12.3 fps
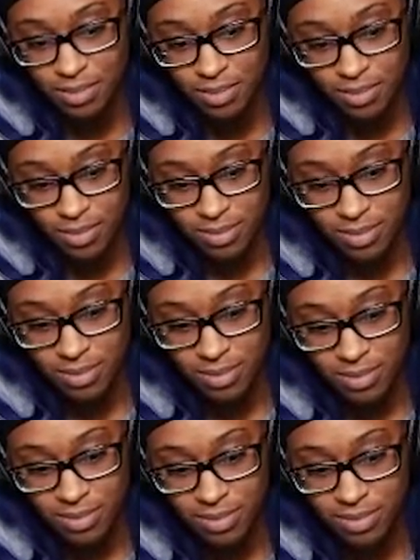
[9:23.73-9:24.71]

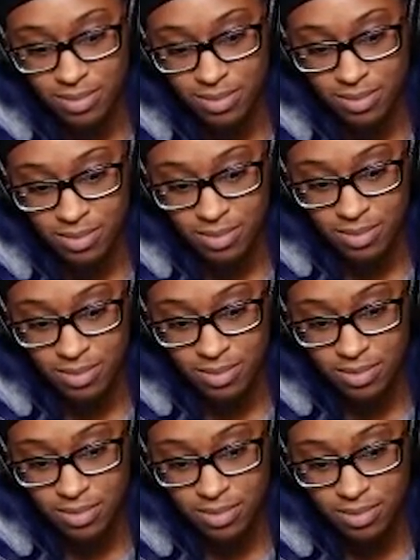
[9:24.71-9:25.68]

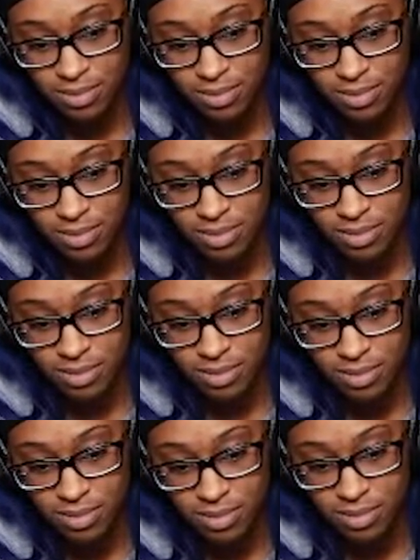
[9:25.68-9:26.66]

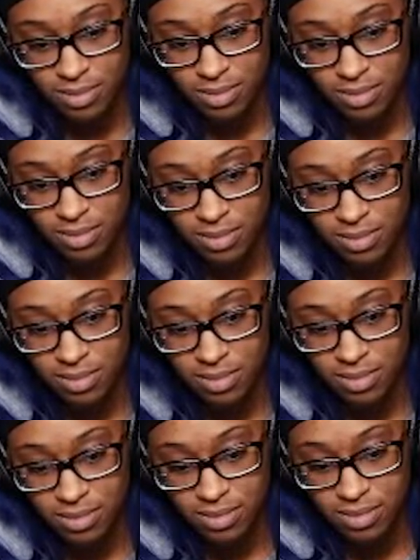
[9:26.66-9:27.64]

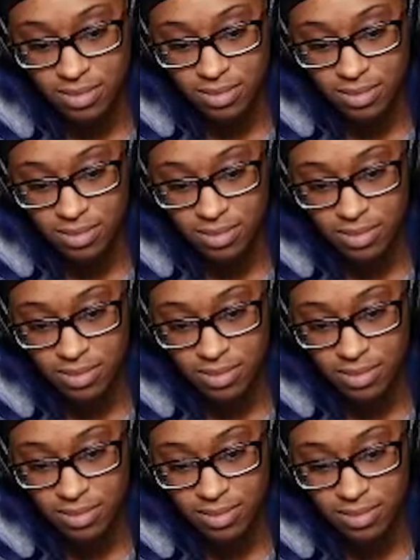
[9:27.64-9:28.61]

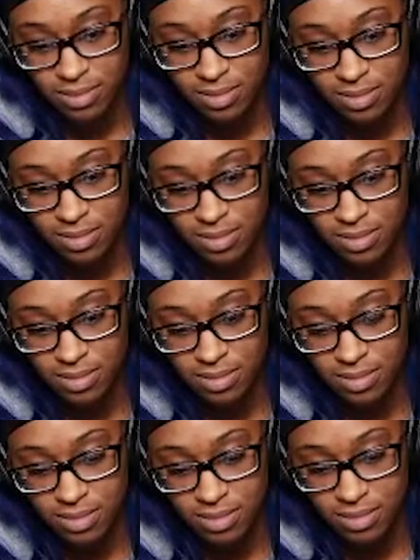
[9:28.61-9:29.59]

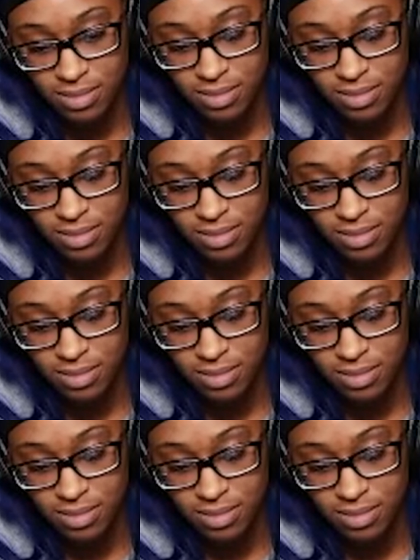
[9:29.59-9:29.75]
This person isn't speaking.